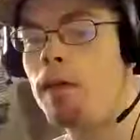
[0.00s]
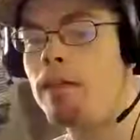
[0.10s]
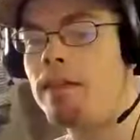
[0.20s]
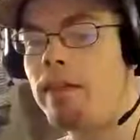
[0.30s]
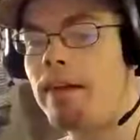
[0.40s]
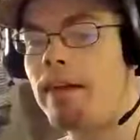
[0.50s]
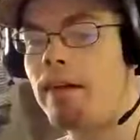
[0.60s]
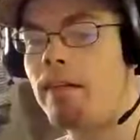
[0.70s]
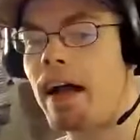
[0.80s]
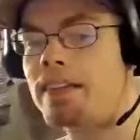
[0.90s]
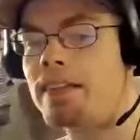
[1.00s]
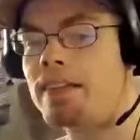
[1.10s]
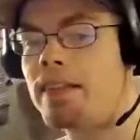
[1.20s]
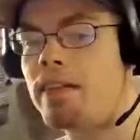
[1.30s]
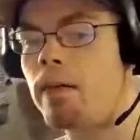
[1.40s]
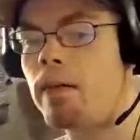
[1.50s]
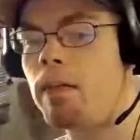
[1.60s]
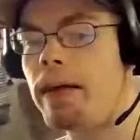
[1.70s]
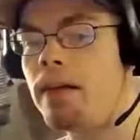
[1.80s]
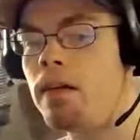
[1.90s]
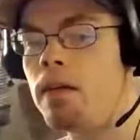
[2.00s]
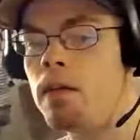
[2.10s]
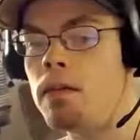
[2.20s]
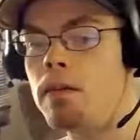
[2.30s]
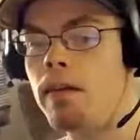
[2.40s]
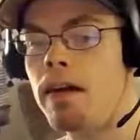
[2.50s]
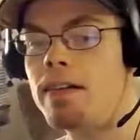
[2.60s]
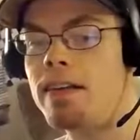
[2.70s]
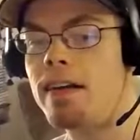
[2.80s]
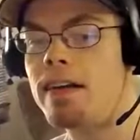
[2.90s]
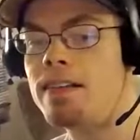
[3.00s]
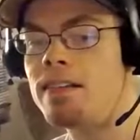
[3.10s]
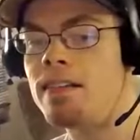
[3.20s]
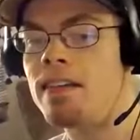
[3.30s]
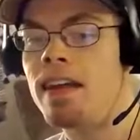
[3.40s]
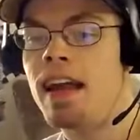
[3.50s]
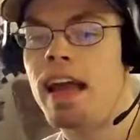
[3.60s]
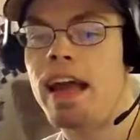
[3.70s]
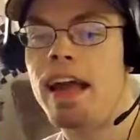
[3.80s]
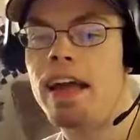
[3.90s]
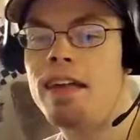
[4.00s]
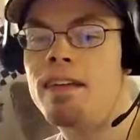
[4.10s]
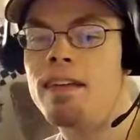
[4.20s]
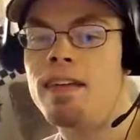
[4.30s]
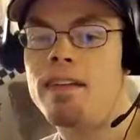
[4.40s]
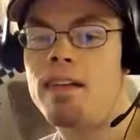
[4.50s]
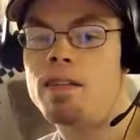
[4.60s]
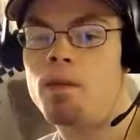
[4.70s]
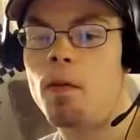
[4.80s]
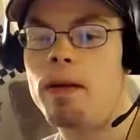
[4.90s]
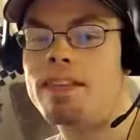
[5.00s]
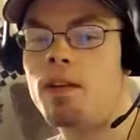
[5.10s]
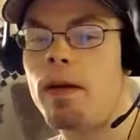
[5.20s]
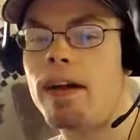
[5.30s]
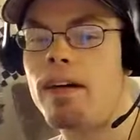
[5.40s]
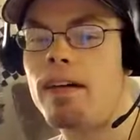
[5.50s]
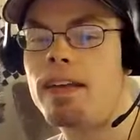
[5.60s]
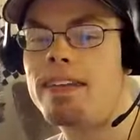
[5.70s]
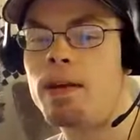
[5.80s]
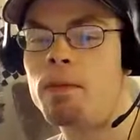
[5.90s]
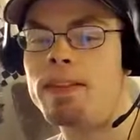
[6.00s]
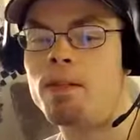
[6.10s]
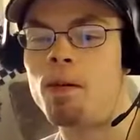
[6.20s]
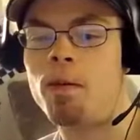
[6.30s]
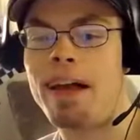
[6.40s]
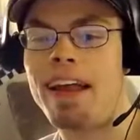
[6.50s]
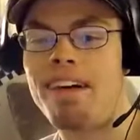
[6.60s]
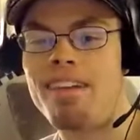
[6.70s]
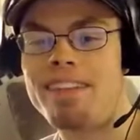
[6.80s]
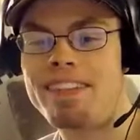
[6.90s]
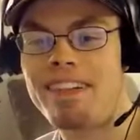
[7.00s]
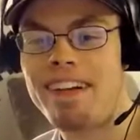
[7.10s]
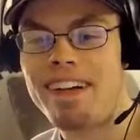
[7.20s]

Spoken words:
hear your reactions to, it would be Survivor Series. And there's noise going on in Jamie's room right now. What's going on?